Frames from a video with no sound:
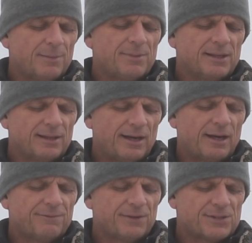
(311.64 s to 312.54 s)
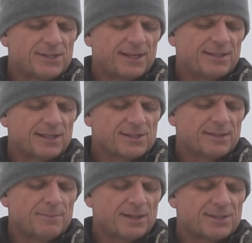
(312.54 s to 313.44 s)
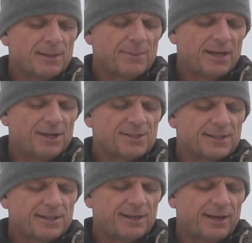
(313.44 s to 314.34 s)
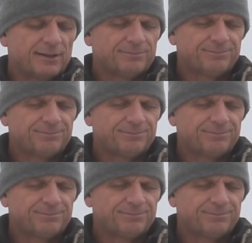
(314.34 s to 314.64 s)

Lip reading: I'd be a liar if I said it doesn't mess up my hunting today.